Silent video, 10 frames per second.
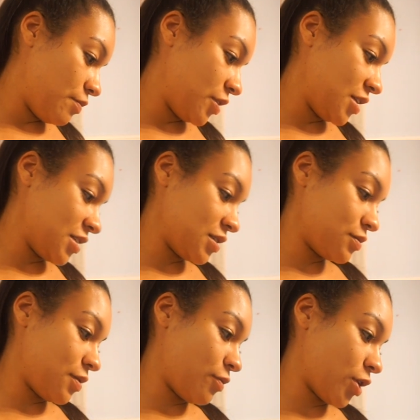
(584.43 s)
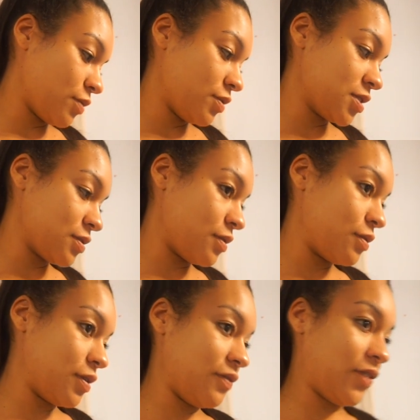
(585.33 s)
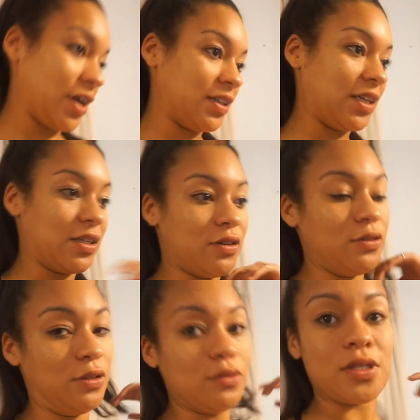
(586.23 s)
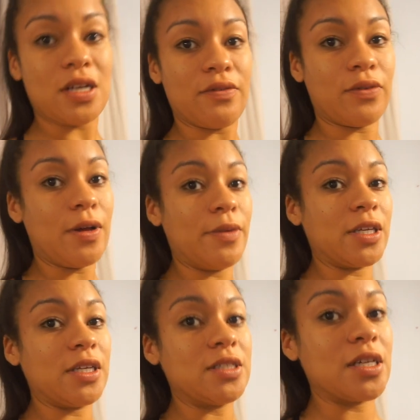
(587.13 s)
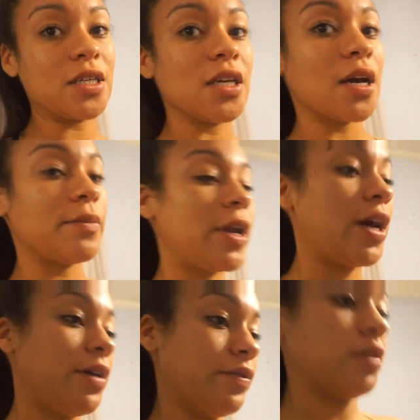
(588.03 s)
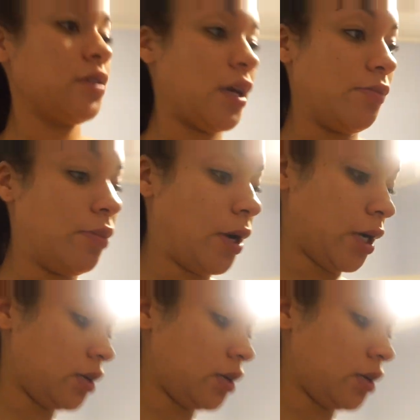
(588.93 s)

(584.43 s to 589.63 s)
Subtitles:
but this is what I'm working with. So if I, like, go do stuff while I'm in Kentucky, I'm gonna have to, like, buy